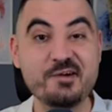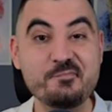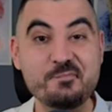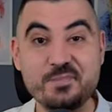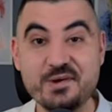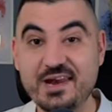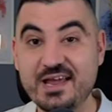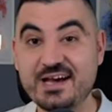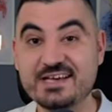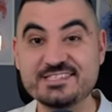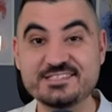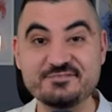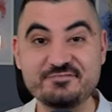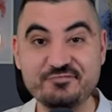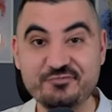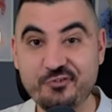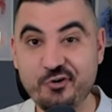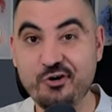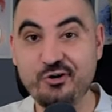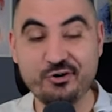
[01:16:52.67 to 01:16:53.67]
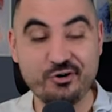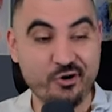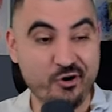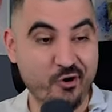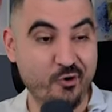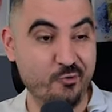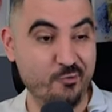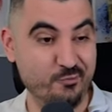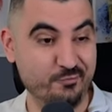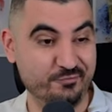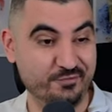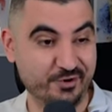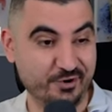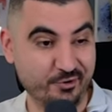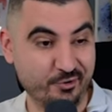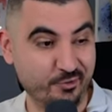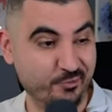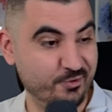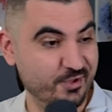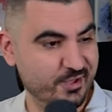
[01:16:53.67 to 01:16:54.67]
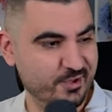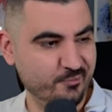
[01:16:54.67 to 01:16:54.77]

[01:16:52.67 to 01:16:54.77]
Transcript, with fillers: plus four overall.